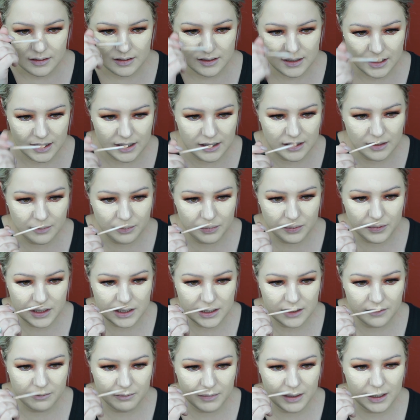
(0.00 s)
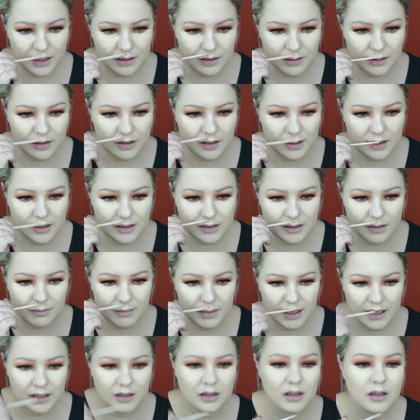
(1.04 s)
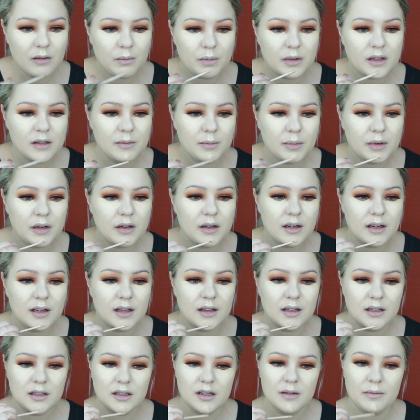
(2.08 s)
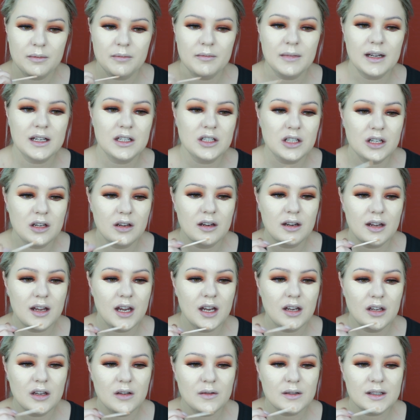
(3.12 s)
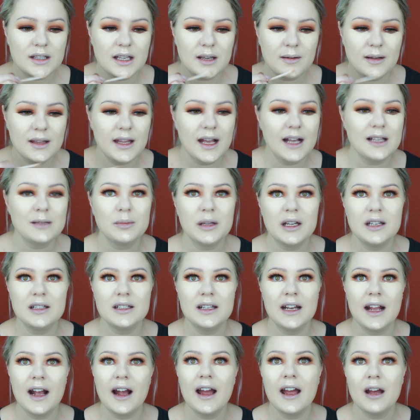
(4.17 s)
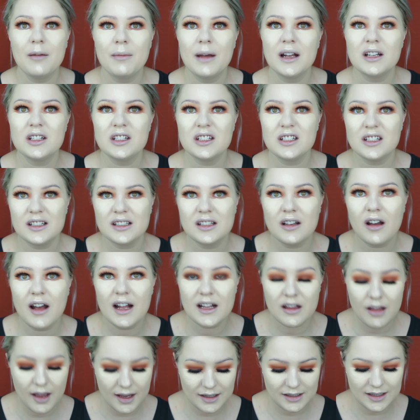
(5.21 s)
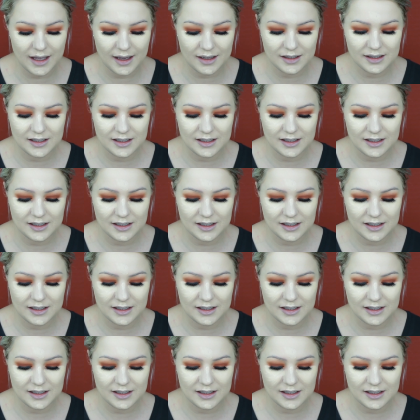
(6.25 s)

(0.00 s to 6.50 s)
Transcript: down the bridge of my nose, my cupid's bow, and the top of my chin. And you'll see when that's blended out how much it just highlights those